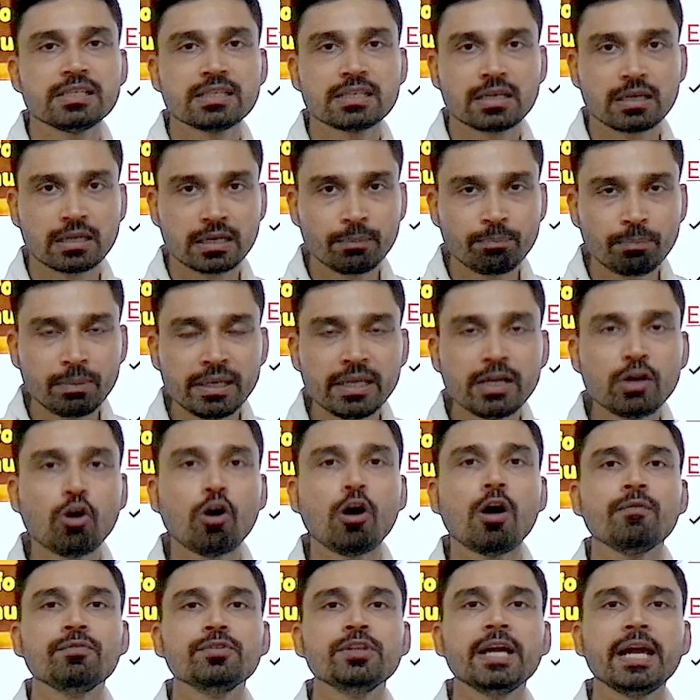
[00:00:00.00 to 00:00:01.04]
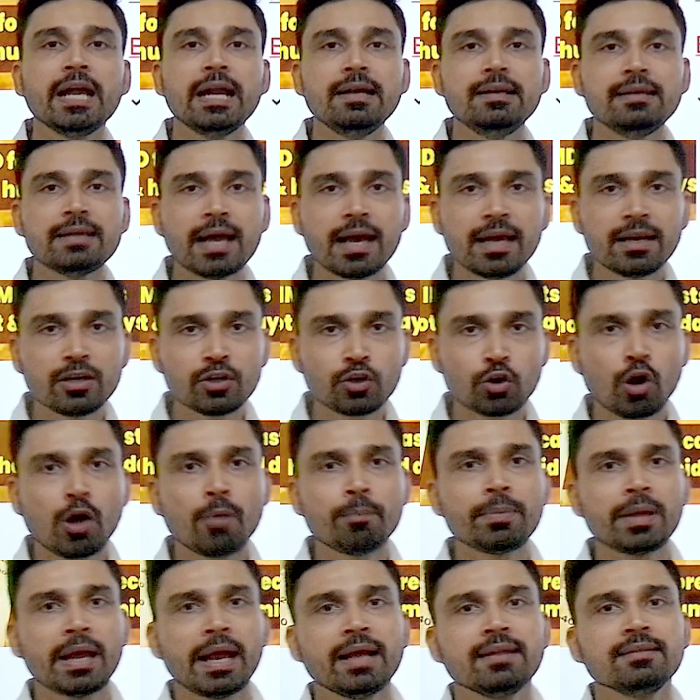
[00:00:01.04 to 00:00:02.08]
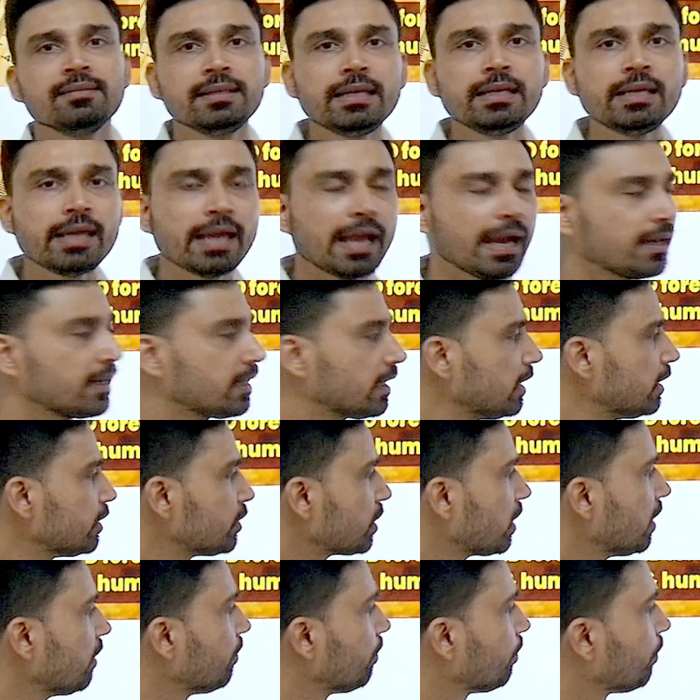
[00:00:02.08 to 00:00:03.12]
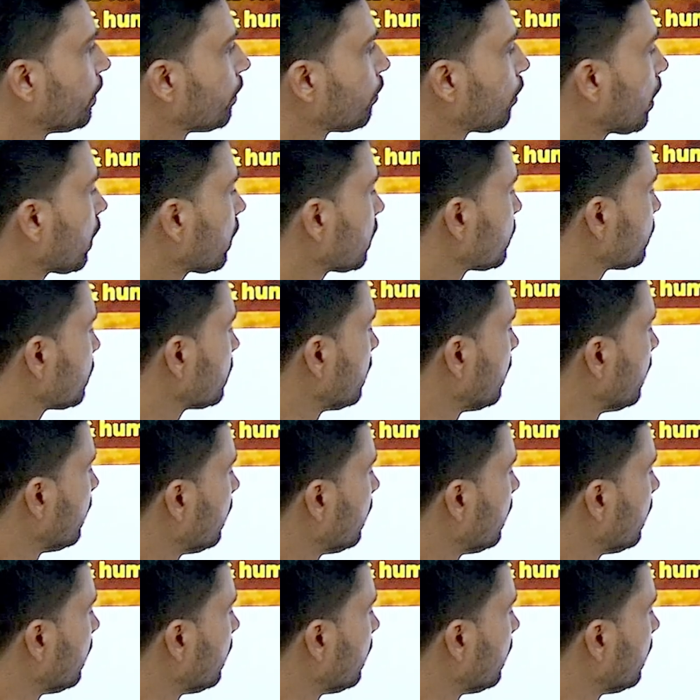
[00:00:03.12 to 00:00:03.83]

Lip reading: crippling of the entire crop and the agricultural products.